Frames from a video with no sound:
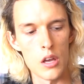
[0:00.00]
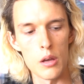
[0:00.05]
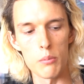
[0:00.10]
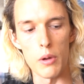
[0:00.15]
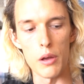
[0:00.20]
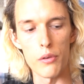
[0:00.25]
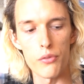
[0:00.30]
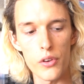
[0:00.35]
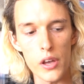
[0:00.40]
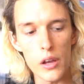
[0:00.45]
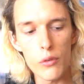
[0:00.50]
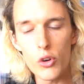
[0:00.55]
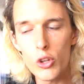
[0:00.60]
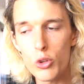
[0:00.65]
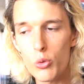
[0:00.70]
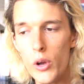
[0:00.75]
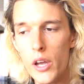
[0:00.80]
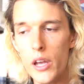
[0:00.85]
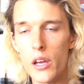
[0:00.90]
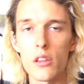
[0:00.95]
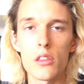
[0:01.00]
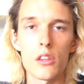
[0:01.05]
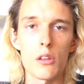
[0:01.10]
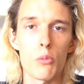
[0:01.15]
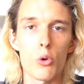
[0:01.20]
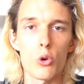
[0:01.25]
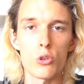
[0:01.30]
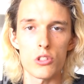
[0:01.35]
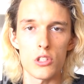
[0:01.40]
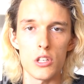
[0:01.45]
My favorite way and the
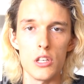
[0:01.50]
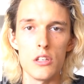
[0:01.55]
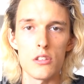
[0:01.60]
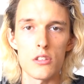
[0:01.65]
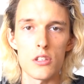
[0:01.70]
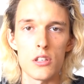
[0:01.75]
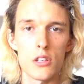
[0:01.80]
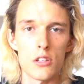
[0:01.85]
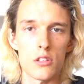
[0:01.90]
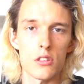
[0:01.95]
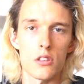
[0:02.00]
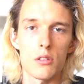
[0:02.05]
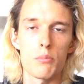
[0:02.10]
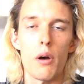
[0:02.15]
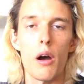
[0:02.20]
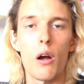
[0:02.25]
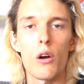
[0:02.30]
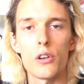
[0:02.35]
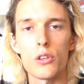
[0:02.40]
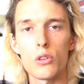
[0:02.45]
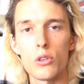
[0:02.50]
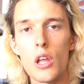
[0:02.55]
most easiest part